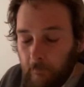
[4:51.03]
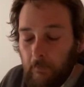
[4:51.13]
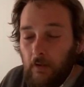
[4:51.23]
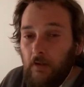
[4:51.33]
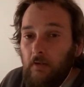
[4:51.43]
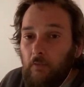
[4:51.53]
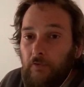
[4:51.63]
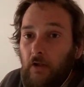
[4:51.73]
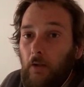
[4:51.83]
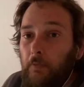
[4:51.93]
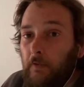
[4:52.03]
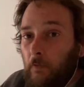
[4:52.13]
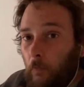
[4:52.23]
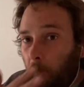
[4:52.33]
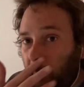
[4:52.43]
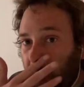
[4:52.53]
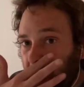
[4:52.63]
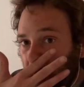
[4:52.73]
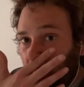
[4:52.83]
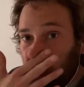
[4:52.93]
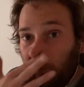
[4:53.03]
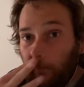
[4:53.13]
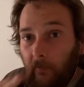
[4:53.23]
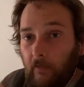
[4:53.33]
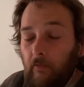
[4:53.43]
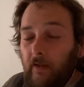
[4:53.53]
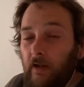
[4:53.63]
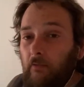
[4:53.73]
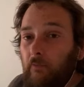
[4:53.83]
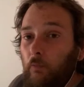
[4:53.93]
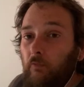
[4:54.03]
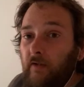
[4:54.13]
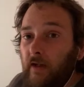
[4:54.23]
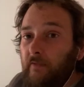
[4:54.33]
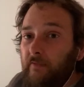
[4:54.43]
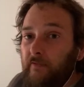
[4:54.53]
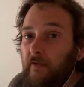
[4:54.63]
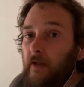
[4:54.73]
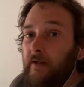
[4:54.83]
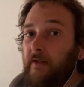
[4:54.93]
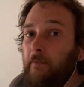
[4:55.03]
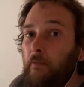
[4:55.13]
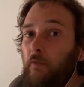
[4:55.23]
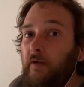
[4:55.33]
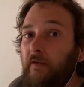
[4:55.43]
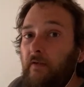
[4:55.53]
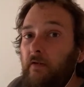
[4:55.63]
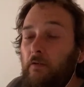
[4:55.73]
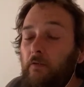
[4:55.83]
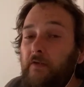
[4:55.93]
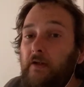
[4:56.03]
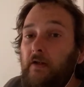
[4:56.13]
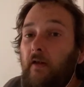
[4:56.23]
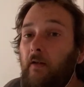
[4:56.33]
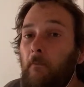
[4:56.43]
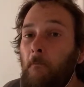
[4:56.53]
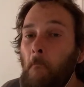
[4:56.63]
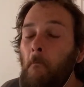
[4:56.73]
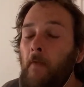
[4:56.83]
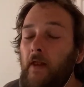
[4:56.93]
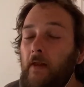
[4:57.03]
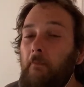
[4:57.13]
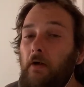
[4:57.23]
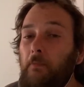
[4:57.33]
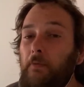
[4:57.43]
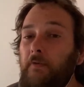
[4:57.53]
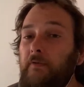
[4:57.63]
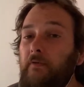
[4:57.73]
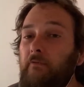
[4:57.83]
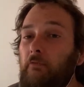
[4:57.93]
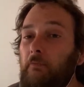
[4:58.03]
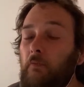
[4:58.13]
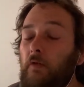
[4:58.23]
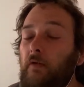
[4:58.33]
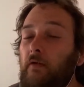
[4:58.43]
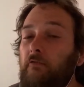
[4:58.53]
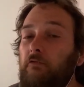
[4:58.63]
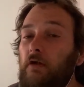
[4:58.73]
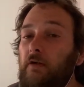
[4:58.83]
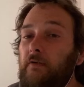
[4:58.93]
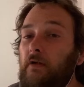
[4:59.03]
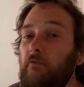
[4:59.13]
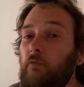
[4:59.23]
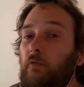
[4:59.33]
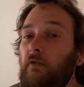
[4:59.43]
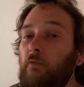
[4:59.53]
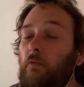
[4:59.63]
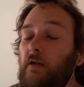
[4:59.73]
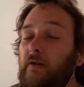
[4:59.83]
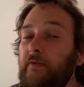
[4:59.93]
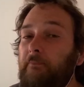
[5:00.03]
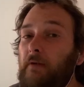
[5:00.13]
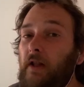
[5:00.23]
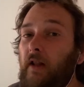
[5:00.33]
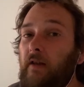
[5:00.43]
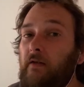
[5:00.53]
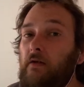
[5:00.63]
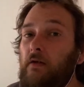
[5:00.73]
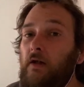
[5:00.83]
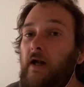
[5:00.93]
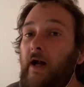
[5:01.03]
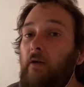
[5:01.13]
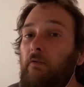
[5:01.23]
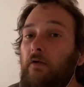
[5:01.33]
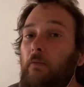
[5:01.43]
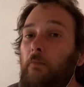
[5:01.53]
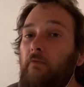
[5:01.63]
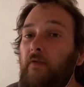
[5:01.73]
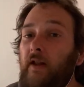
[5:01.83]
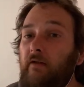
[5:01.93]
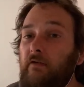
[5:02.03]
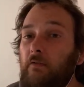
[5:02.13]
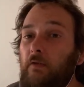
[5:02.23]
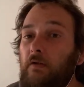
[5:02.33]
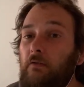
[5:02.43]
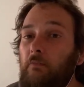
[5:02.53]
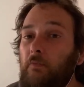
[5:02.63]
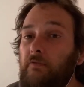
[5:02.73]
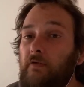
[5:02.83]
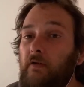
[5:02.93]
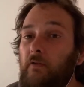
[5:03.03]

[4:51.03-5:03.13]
But quetiapine causes the most drowsiness out of all the anti atypical antipsychotics. In my opinion, from the ones I've tried, I've always, always had the best outcome with Seroquel, which is